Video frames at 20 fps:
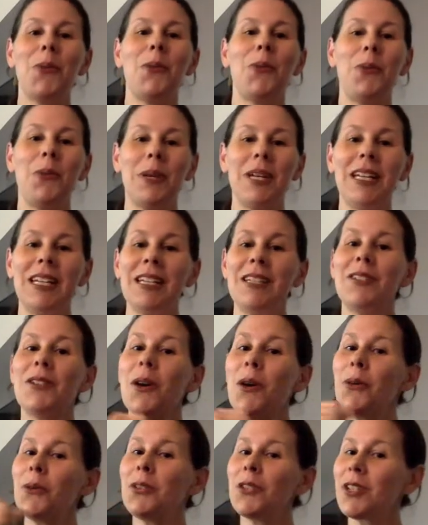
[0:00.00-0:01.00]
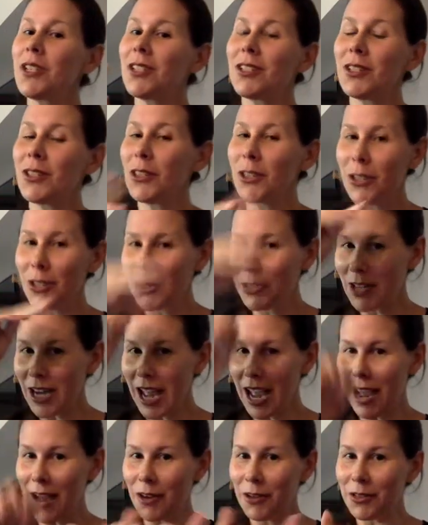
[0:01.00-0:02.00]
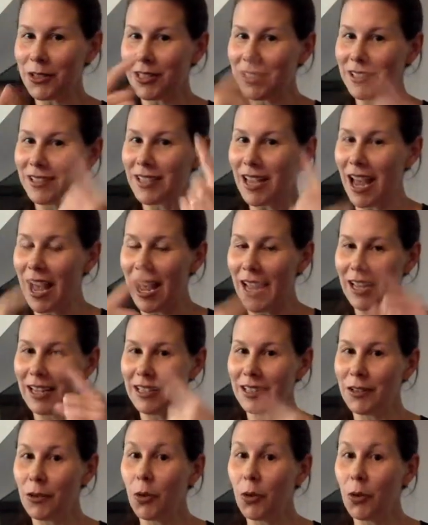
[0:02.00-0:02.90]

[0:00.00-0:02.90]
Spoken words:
We don't just learn how to sign